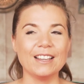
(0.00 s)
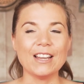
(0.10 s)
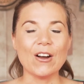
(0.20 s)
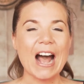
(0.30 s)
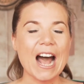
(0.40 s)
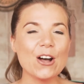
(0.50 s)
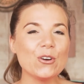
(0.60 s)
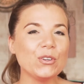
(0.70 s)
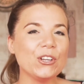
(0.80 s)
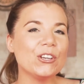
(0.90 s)
Now,
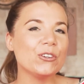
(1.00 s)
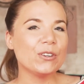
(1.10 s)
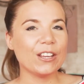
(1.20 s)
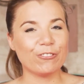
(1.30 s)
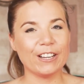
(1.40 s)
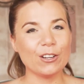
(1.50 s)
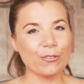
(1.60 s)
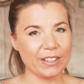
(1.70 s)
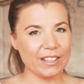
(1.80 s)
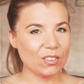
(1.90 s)
how do you get rid
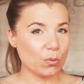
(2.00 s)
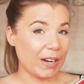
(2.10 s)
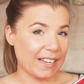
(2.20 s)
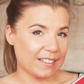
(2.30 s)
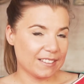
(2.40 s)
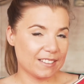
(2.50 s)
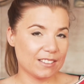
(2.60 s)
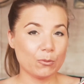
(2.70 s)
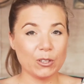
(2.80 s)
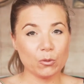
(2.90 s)
of these
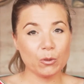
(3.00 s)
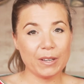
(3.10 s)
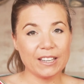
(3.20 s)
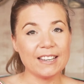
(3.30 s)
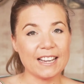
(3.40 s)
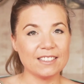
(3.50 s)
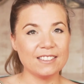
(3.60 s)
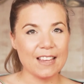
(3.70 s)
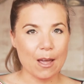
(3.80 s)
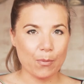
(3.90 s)
wastes? Which would be the next
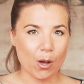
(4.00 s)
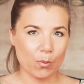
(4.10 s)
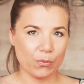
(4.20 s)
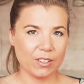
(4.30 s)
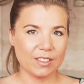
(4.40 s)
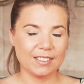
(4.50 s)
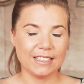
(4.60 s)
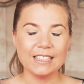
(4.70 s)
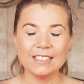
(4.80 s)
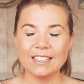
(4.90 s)
step,
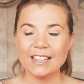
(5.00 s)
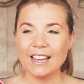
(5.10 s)
obviously.